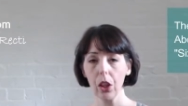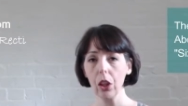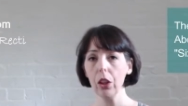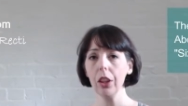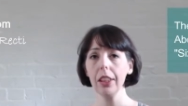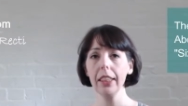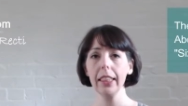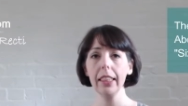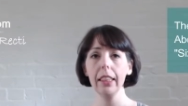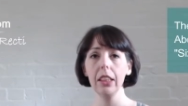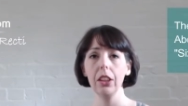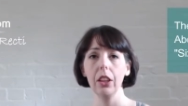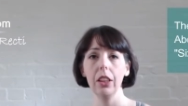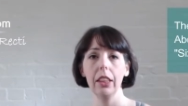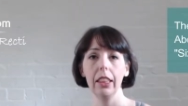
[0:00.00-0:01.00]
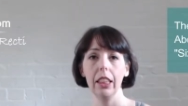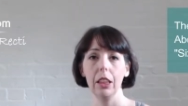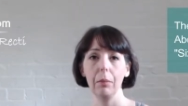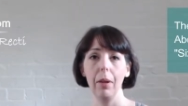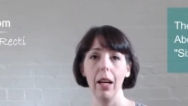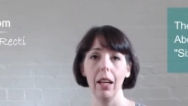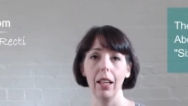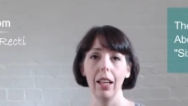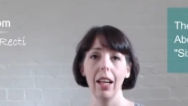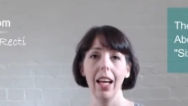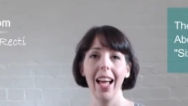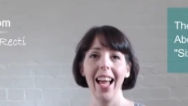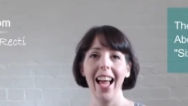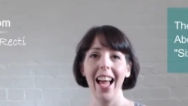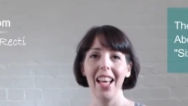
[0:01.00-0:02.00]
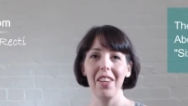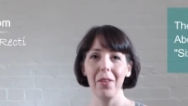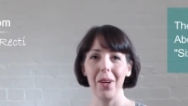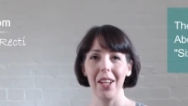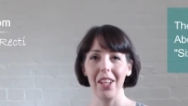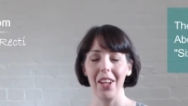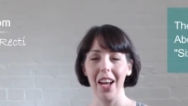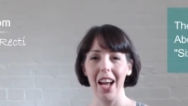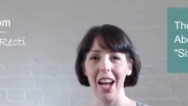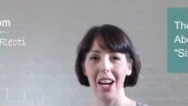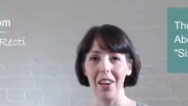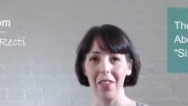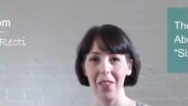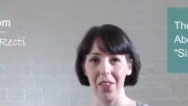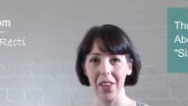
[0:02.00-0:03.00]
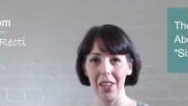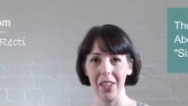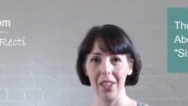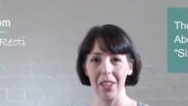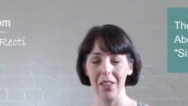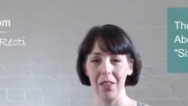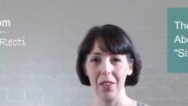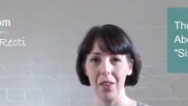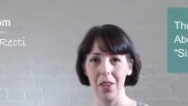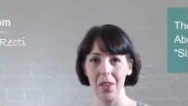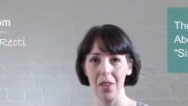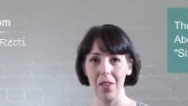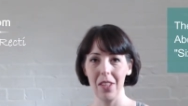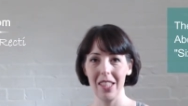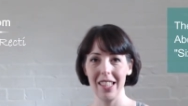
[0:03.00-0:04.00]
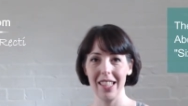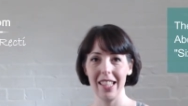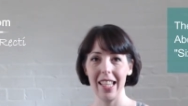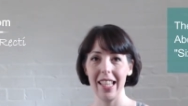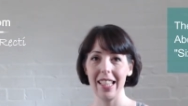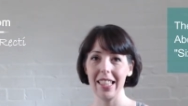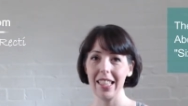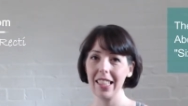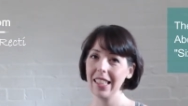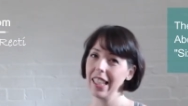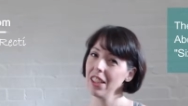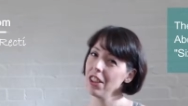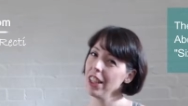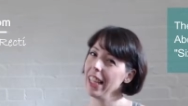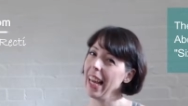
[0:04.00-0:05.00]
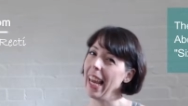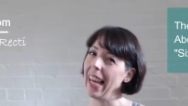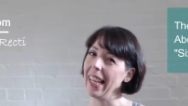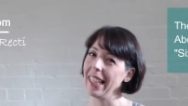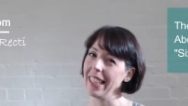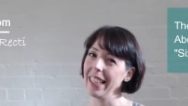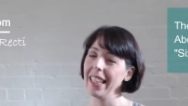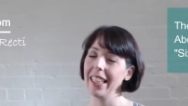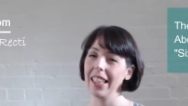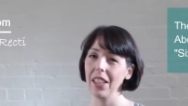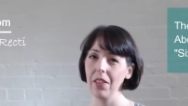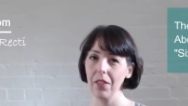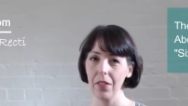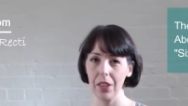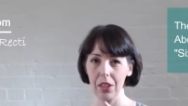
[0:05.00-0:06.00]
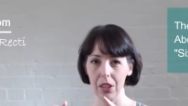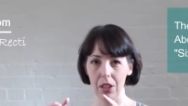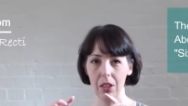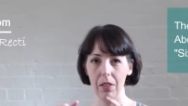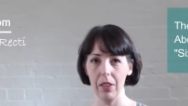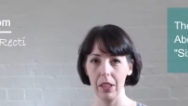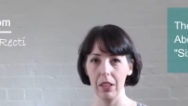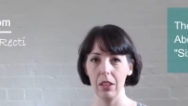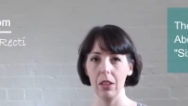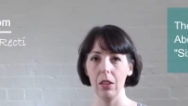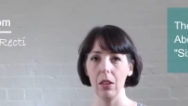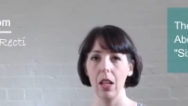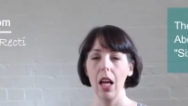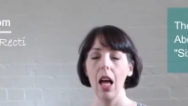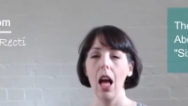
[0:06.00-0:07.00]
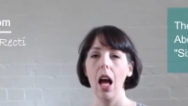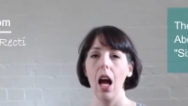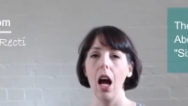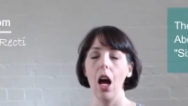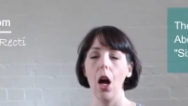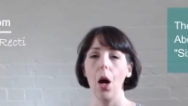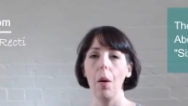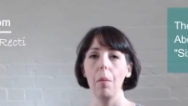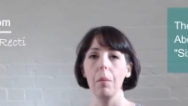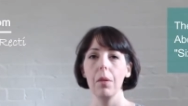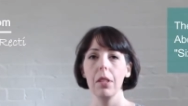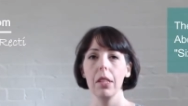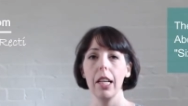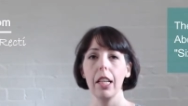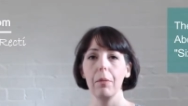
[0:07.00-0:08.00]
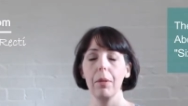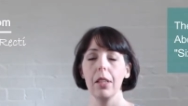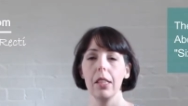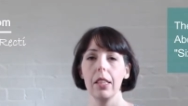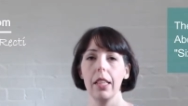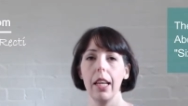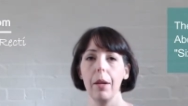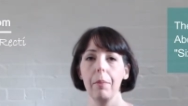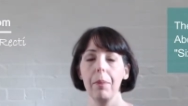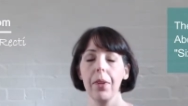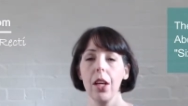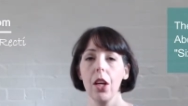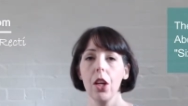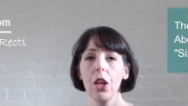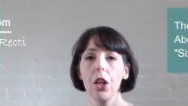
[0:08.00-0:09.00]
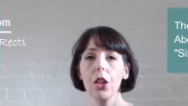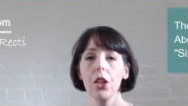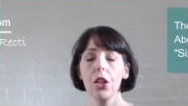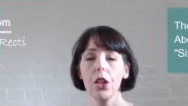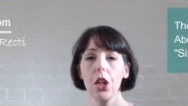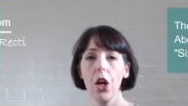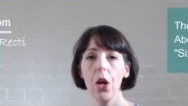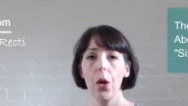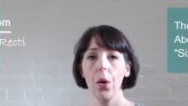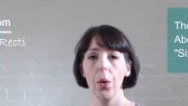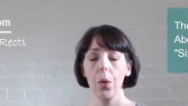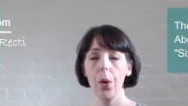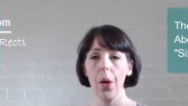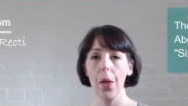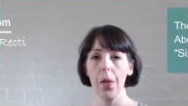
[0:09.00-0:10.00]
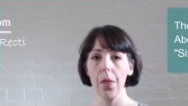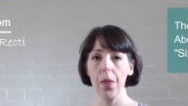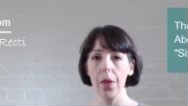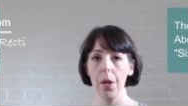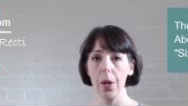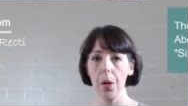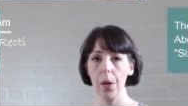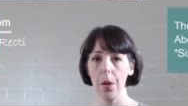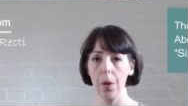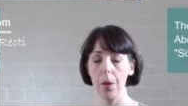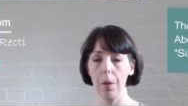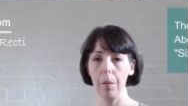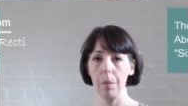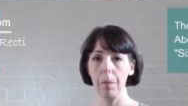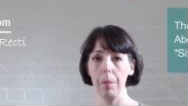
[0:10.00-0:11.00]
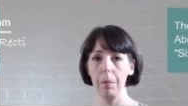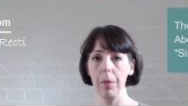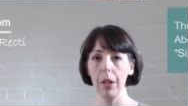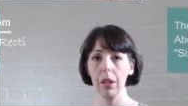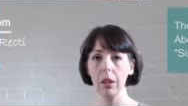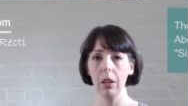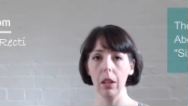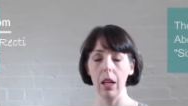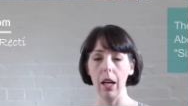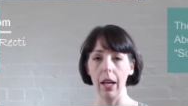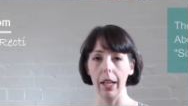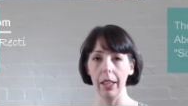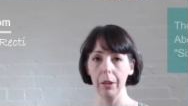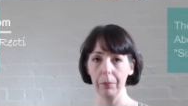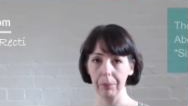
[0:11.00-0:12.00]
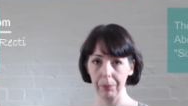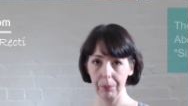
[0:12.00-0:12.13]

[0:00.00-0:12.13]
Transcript: You can see this on a six-pack where you have the it's actually 8 different sort of little segments there. So the middle line,